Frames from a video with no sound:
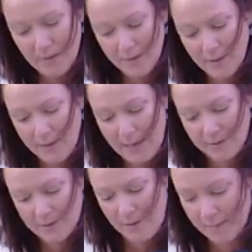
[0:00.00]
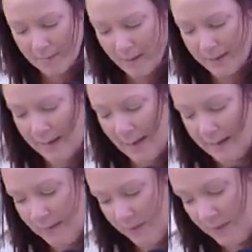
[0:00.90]
the House of Un-American
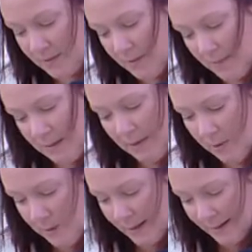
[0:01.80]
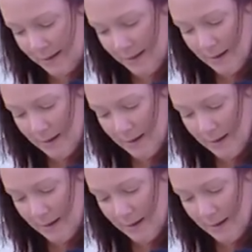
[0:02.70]
Activities Committee, HUAC,